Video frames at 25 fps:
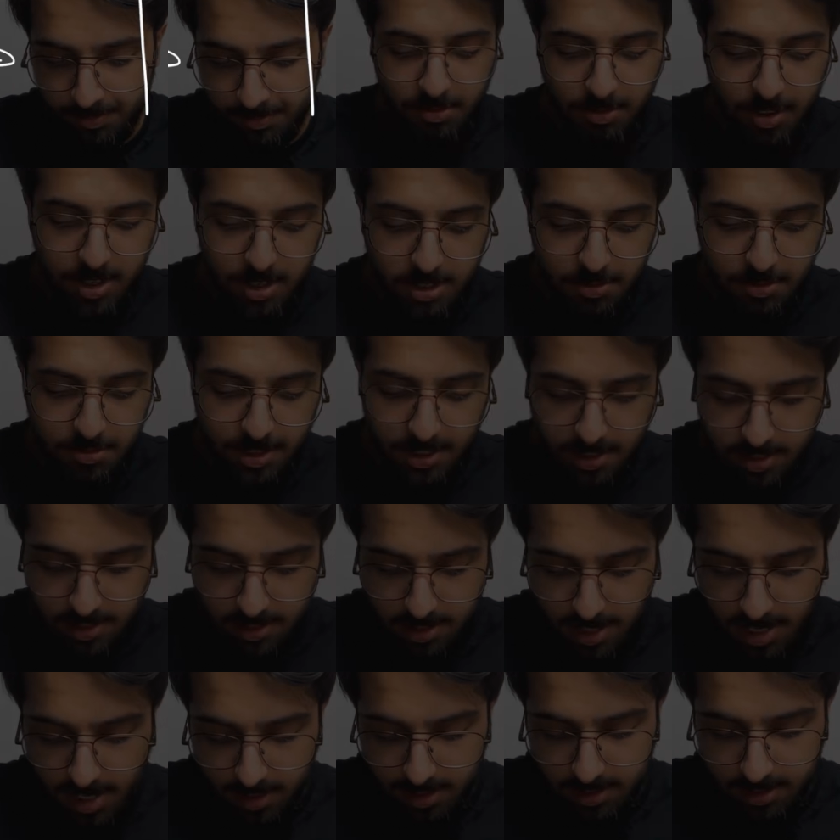Right, so this
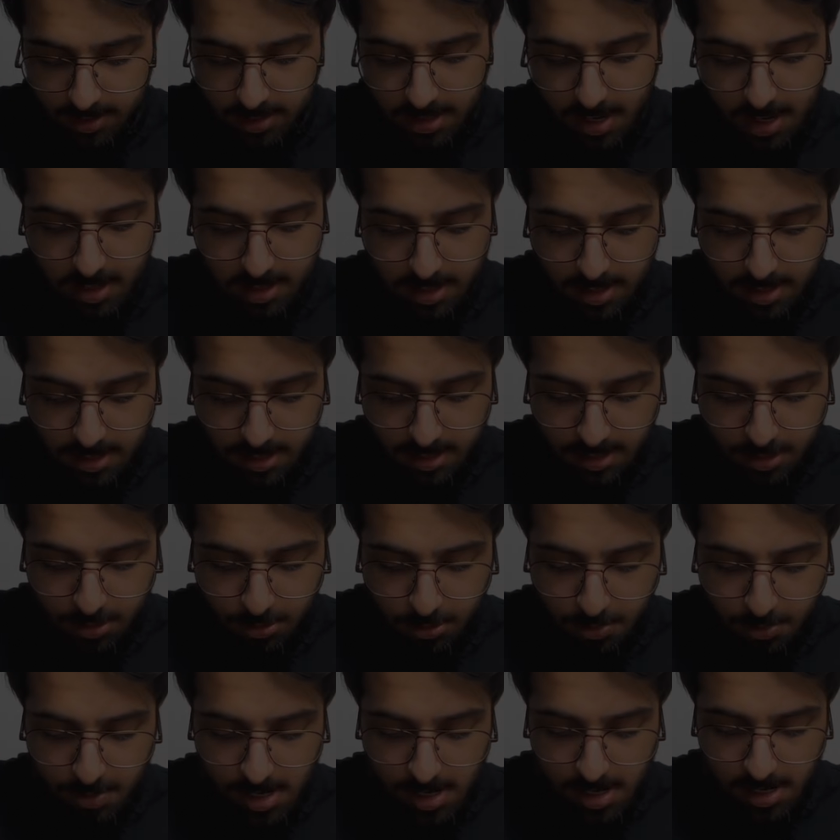is x, and then this
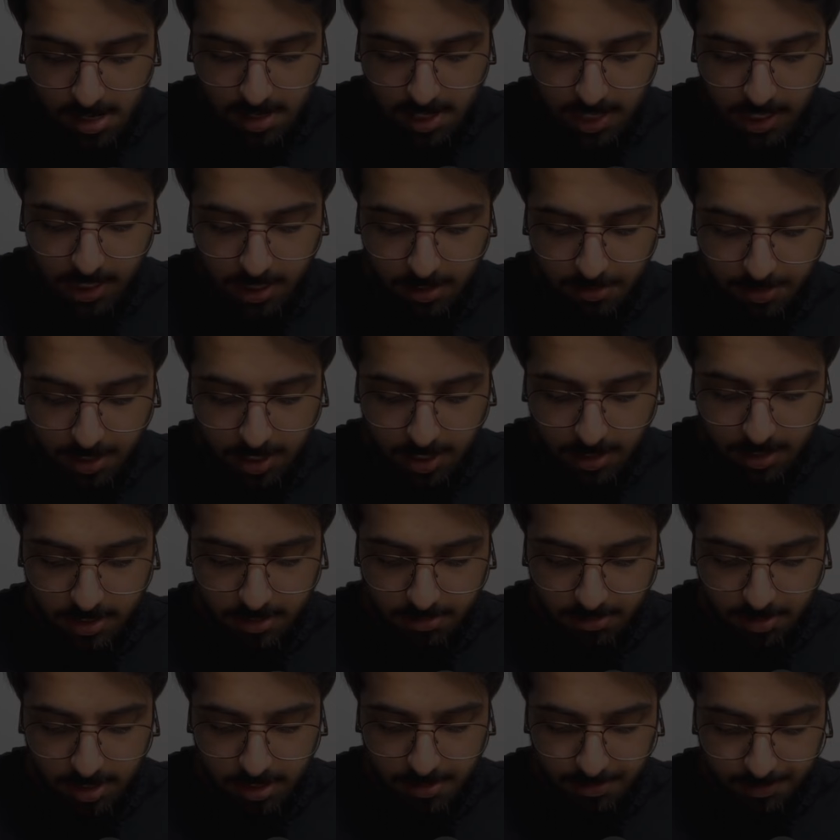will be negative x,
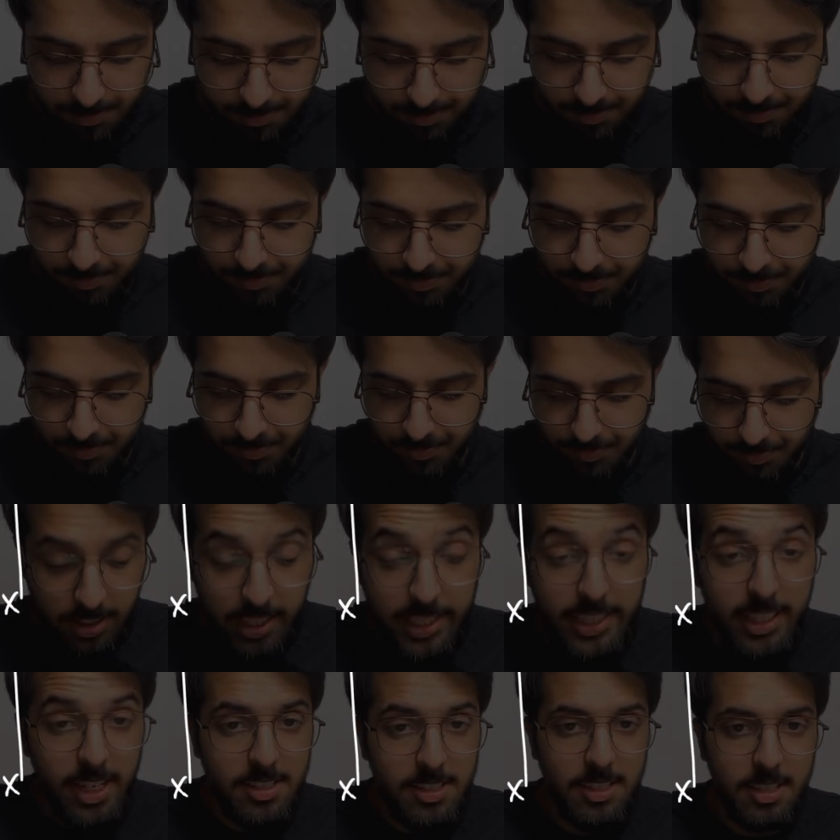right?
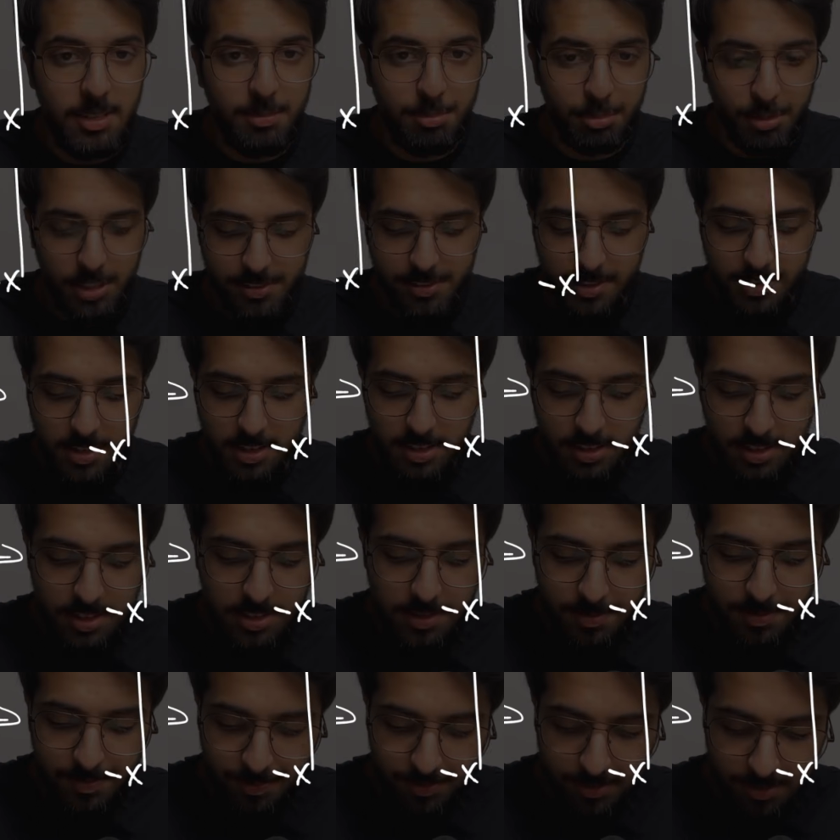Like I said
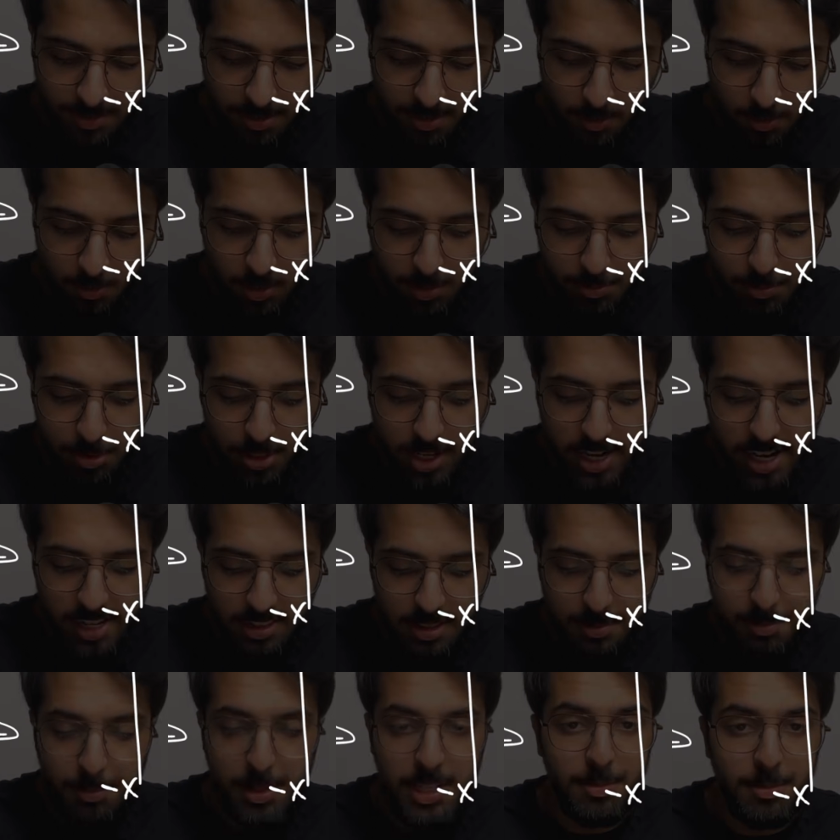previously, when we're at
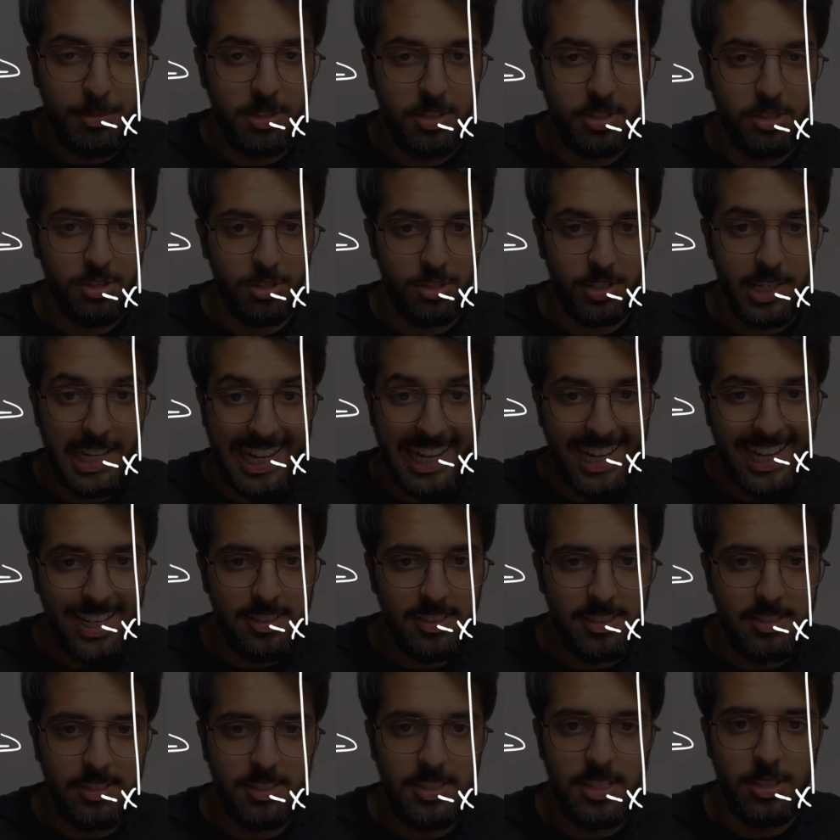the mean position,
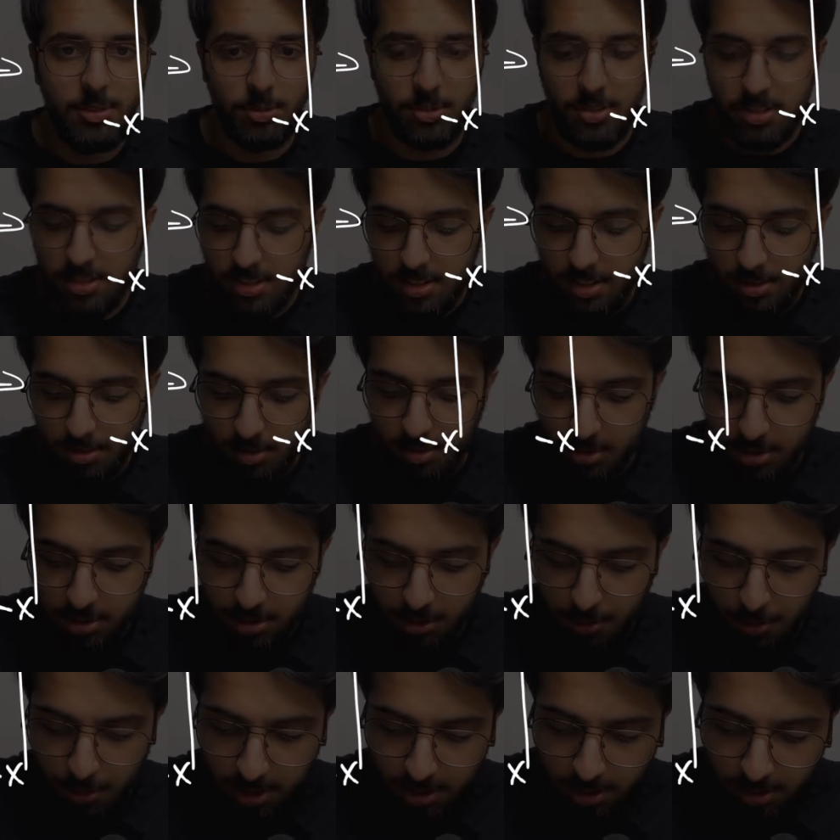x is equal to 0.
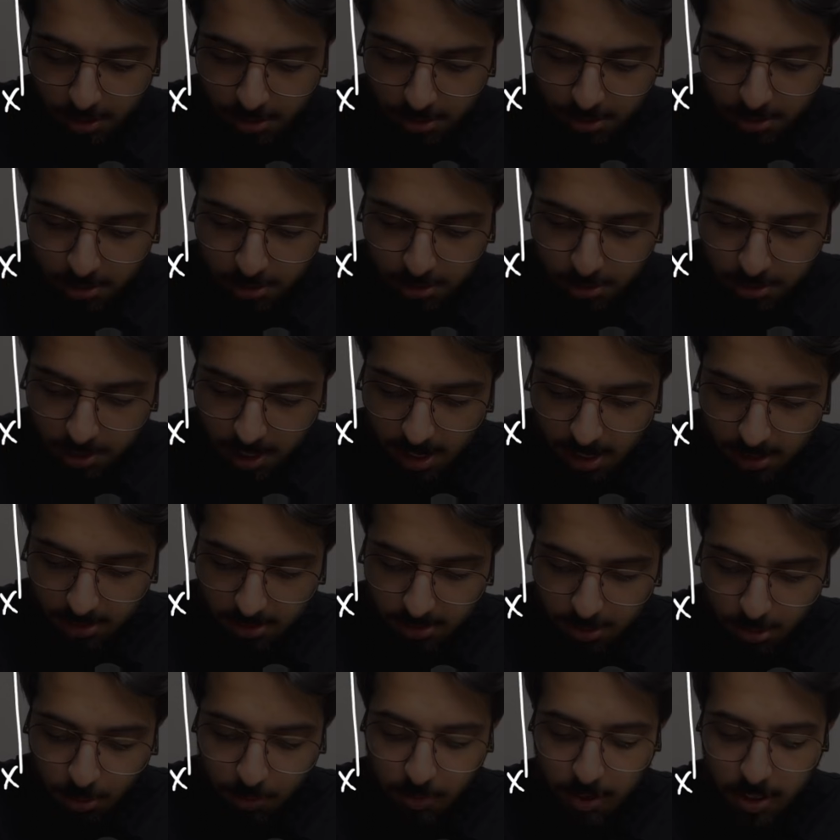So we're going to
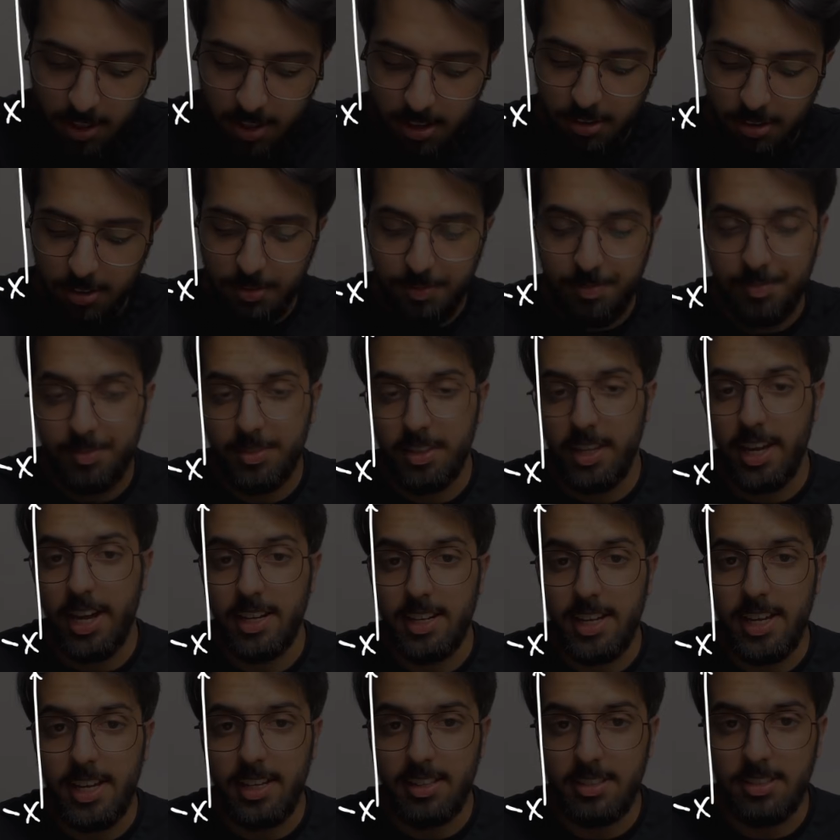start over here
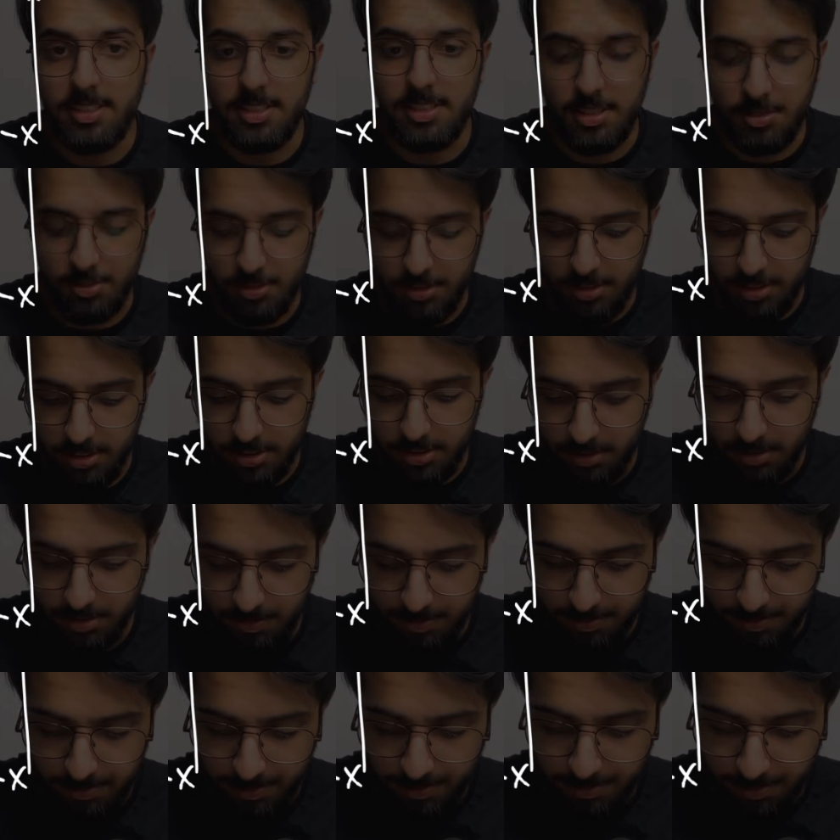at x is equal to 0,
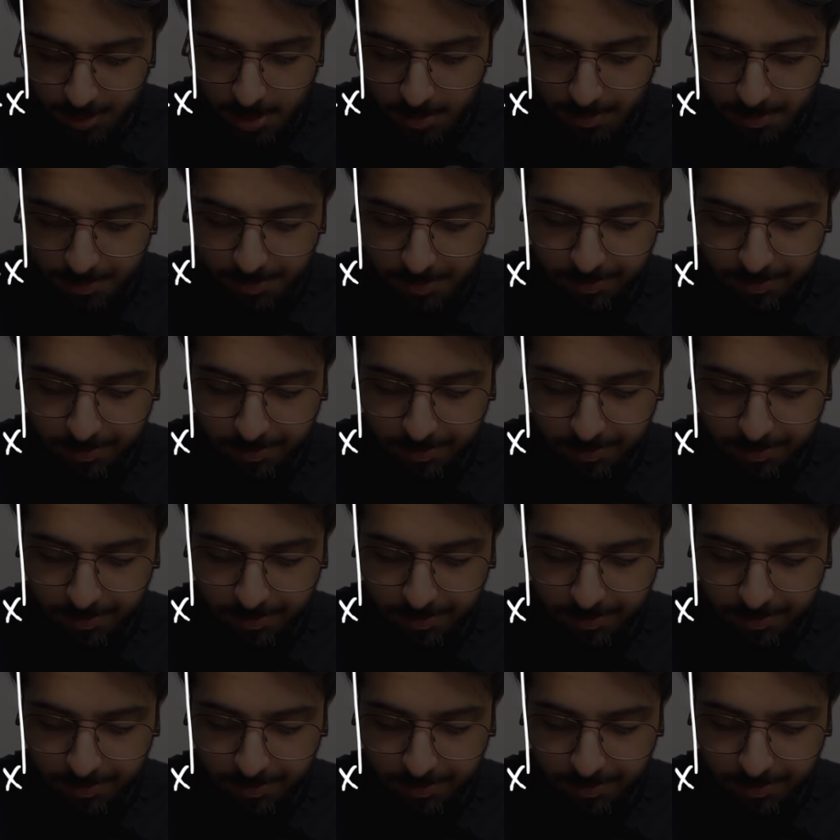right?